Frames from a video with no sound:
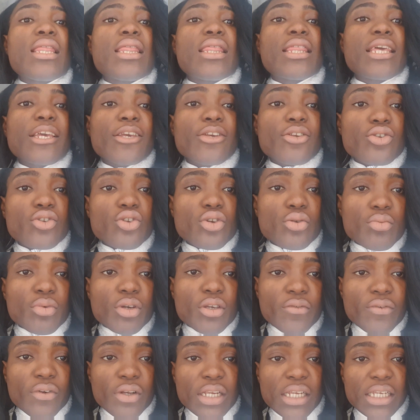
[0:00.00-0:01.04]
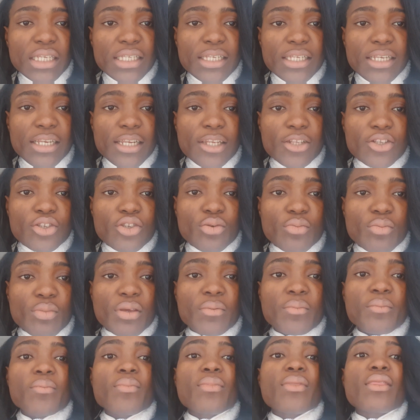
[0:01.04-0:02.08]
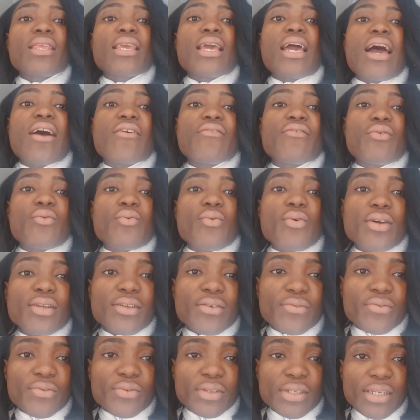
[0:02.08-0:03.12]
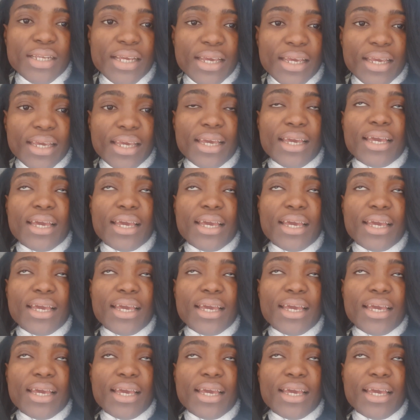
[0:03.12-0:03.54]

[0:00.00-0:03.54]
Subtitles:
Thank you so much for listening to me. Have a wonderful day,